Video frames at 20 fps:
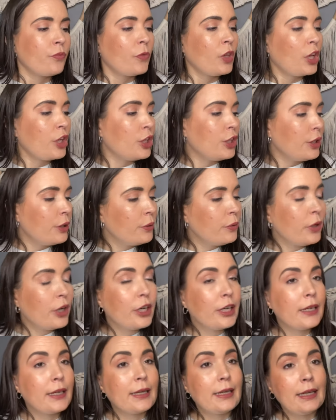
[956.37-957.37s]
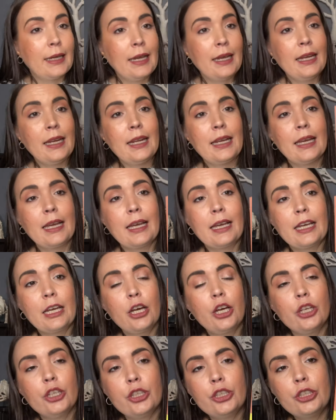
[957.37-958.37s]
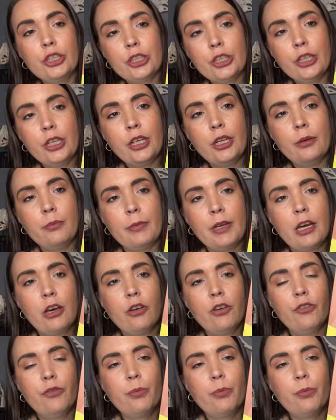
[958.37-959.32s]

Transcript: you are getting a good amount of